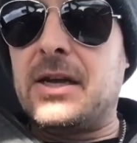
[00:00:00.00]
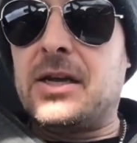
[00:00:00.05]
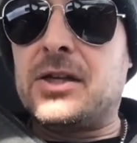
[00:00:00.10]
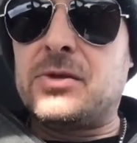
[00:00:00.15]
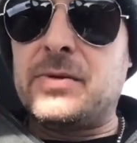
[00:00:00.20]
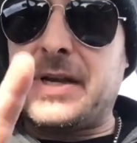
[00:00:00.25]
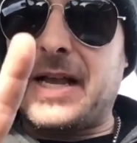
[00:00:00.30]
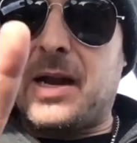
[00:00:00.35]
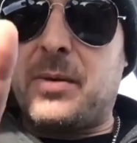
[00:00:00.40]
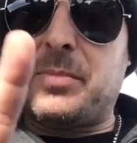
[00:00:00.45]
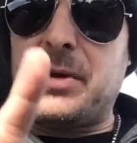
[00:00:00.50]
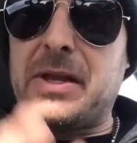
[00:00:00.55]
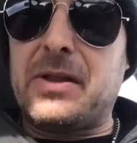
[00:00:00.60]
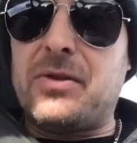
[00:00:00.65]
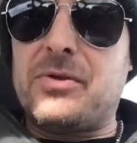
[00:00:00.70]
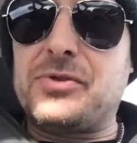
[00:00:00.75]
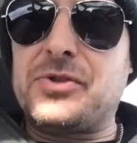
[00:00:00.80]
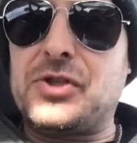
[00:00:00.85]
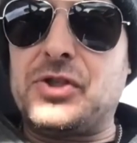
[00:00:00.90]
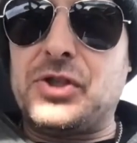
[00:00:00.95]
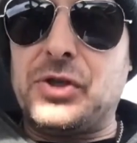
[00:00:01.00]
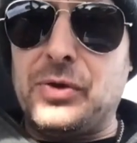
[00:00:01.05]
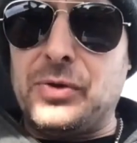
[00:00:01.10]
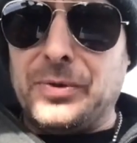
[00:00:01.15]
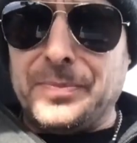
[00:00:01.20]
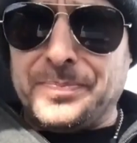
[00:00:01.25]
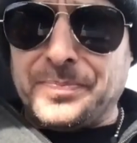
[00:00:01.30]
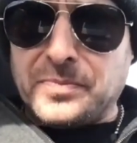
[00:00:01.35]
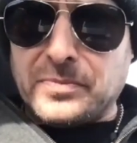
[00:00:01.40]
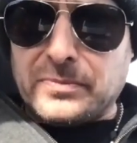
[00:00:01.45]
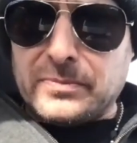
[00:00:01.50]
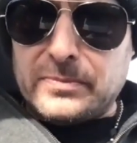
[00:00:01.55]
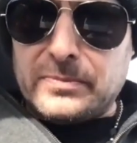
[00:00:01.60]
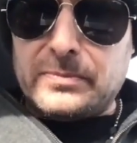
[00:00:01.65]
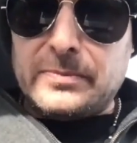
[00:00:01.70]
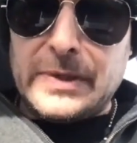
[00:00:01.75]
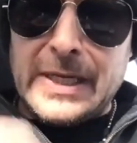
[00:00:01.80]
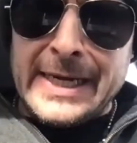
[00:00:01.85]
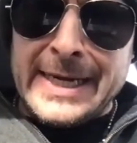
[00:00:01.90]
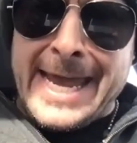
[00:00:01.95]
So we gotta bring those 2
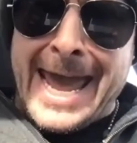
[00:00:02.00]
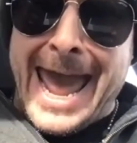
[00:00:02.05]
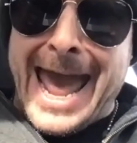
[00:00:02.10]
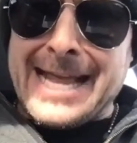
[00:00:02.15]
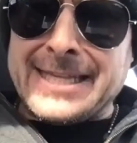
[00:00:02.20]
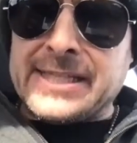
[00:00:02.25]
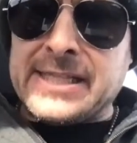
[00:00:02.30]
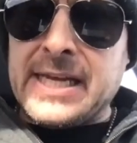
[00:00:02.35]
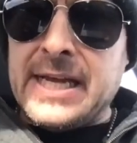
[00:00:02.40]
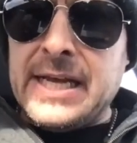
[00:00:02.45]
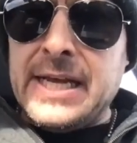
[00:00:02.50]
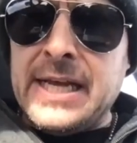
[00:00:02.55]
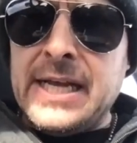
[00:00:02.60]
cats,